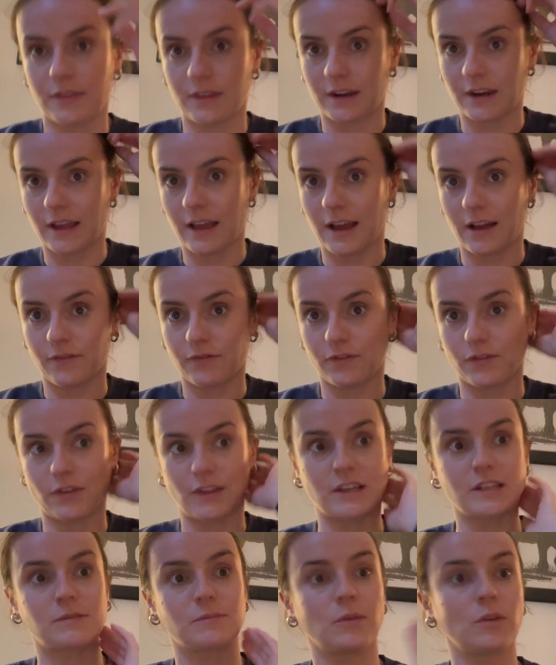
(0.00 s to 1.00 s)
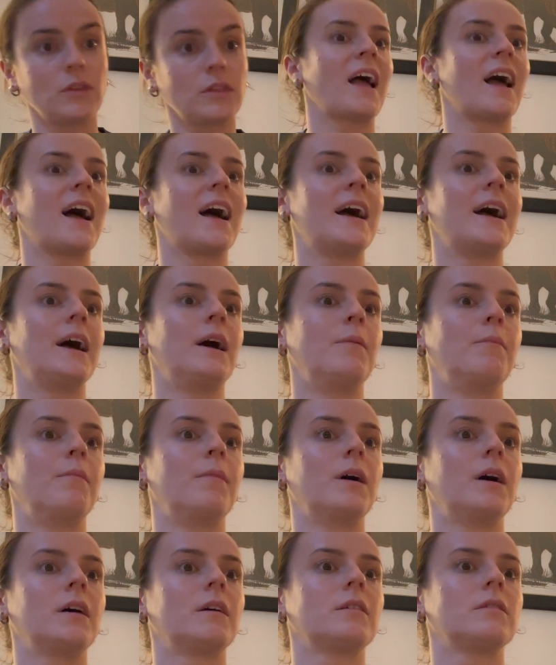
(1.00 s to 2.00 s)
have for this month,
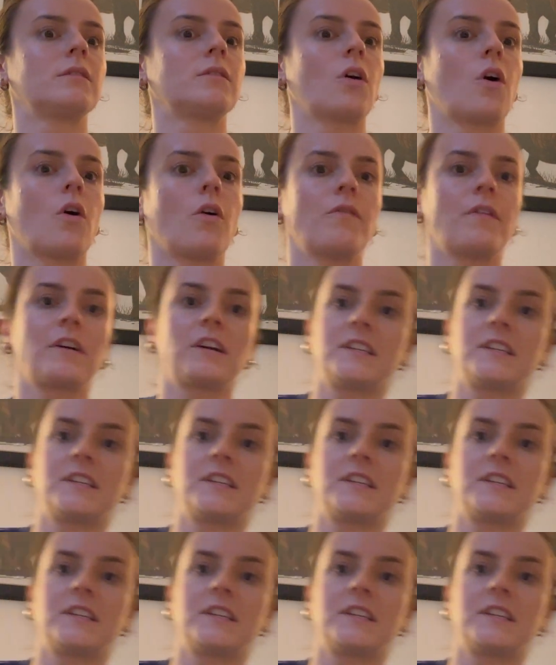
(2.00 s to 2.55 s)
all very